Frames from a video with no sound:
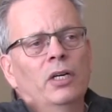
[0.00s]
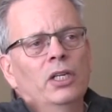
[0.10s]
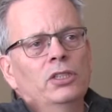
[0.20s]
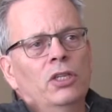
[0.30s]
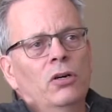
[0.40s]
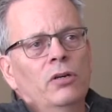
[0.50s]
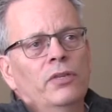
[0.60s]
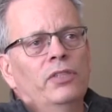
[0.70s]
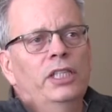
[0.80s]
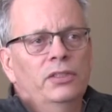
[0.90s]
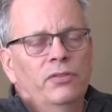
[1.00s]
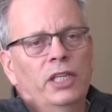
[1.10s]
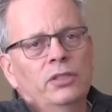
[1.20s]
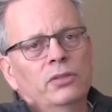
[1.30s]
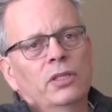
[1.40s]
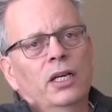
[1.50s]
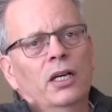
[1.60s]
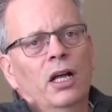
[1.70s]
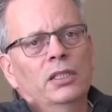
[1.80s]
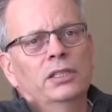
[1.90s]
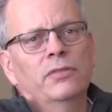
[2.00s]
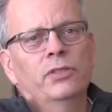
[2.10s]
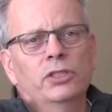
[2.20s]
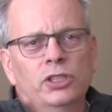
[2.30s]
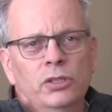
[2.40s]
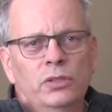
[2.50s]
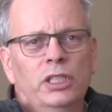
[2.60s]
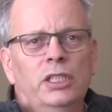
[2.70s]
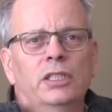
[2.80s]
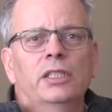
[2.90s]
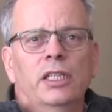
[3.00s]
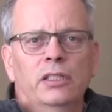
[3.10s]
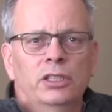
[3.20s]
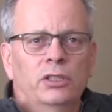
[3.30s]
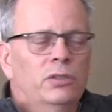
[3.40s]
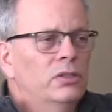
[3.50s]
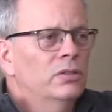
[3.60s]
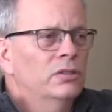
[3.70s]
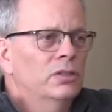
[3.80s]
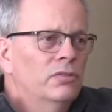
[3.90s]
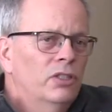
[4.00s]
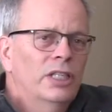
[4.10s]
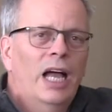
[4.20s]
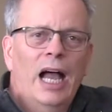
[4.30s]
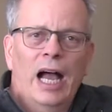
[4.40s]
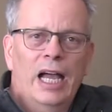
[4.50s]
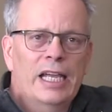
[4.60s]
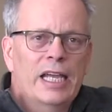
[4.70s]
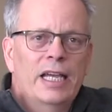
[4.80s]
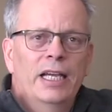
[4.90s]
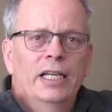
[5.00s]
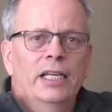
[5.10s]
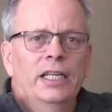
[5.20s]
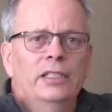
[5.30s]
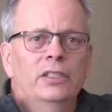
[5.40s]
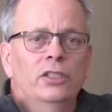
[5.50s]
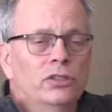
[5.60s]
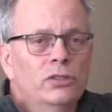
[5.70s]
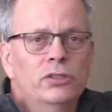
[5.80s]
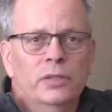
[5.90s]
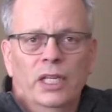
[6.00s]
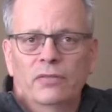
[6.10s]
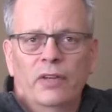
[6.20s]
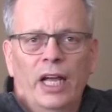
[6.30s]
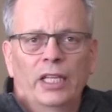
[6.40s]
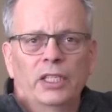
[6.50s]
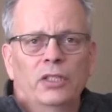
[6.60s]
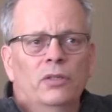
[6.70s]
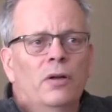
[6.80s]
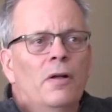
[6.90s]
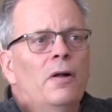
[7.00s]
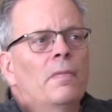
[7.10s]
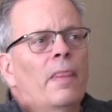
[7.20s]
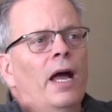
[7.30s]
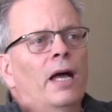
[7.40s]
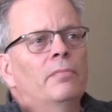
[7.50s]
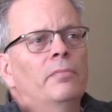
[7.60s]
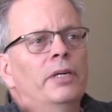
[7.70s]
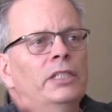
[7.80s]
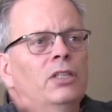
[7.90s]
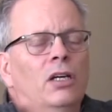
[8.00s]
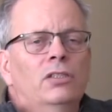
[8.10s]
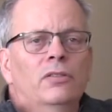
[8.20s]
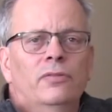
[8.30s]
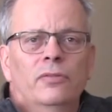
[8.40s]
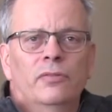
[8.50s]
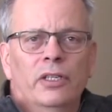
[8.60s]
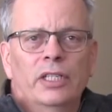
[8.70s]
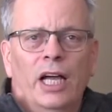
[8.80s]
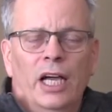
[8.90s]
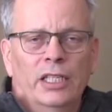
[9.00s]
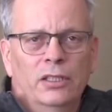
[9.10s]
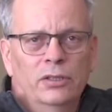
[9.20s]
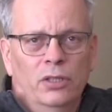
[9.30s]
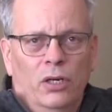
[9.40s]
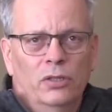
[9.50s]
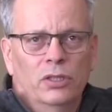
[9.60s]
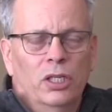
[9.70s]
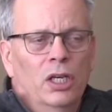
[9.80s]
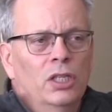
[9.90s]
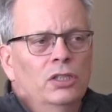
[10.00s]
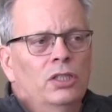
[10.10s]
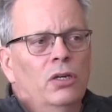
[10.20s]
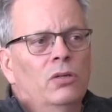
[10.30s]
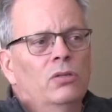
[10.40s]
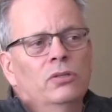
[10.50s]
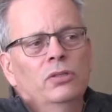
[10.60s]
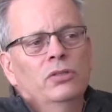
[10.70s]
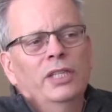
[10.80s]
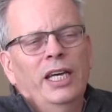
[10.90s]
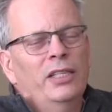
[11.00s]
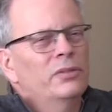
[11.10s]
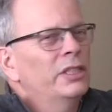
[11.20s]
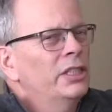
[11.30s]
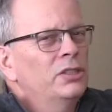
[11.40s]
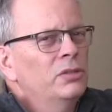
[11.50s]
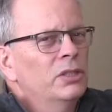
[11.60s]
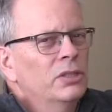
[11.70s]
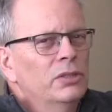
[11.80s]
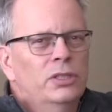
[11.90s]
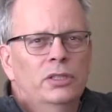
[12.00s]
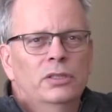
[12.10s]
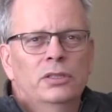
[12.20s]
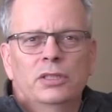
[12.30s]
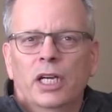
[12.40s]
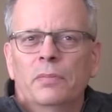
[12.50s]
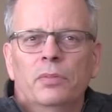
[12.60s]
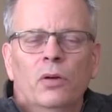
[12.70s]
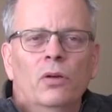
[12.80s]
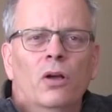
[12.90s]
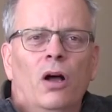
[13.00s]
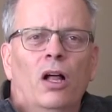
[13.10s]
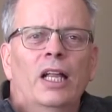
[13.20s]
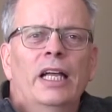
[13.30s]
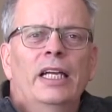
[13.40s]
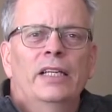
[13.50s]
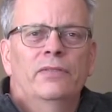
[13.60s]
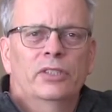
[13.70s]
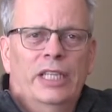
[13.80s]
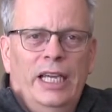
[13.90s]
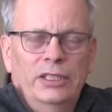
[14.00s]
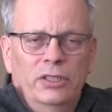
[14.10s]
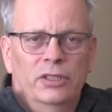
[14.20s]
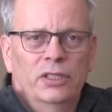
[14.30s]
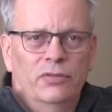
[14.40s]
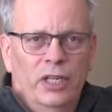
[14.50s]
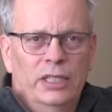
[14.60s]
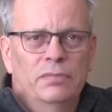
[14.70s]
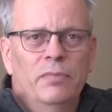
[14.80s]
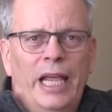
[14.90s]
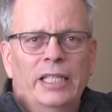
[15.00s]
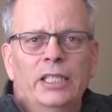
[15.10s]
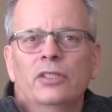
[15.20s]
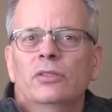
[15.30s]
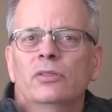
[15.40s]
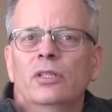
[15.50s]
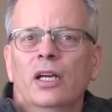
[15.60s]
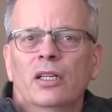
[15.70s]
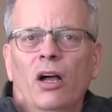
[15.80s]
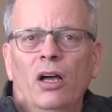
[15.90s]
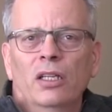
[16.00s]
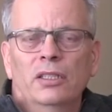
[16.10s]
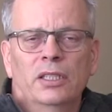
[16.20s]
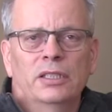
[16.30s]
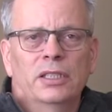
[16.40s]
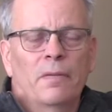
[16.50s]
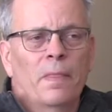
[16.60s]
So if it is fed through glycolysis, if you're juicing in carrot juice, it's very high in nutrient value, but it's also very high in glucose. So you can't really do a Gerson type protocol if your cancer is fed mainly through glycolysis.